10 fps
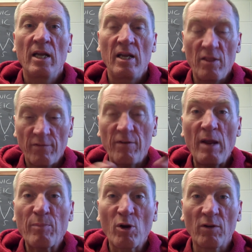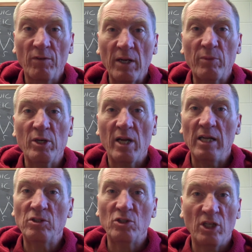in the vapor of liquid
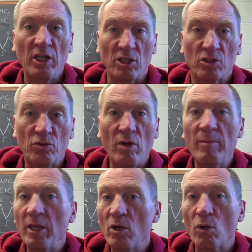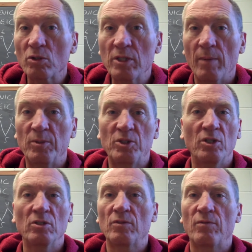nitrogen, extremely cold
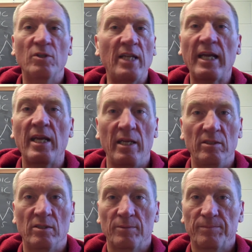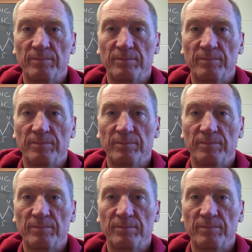temperatures for decades.